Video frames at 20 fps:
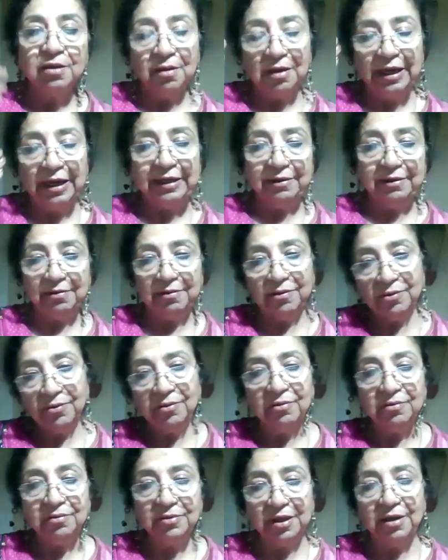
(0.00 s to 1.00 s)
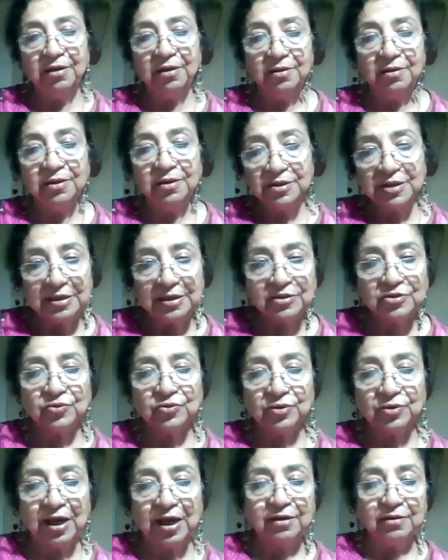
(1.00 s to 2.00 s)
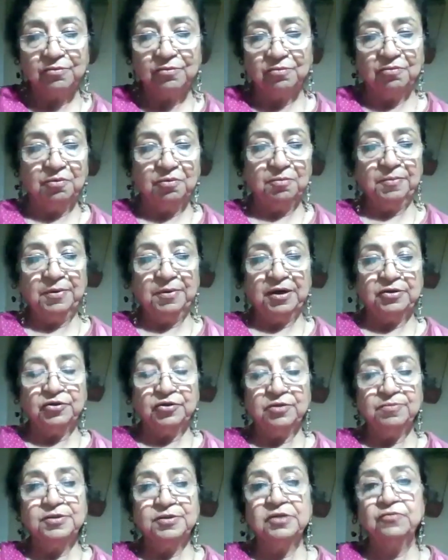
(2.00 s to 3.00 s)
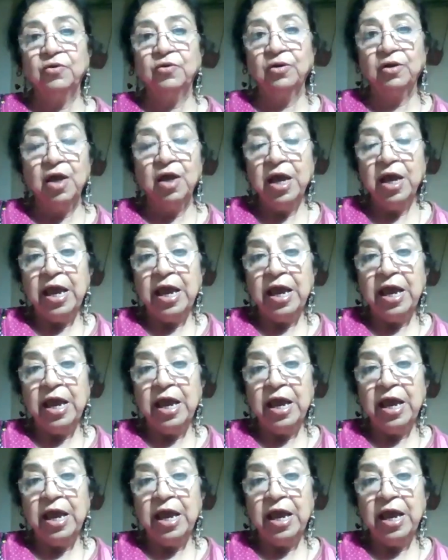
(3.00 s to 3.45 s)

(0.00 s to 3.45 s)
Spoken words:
they're hurt, and so that blood drips in water.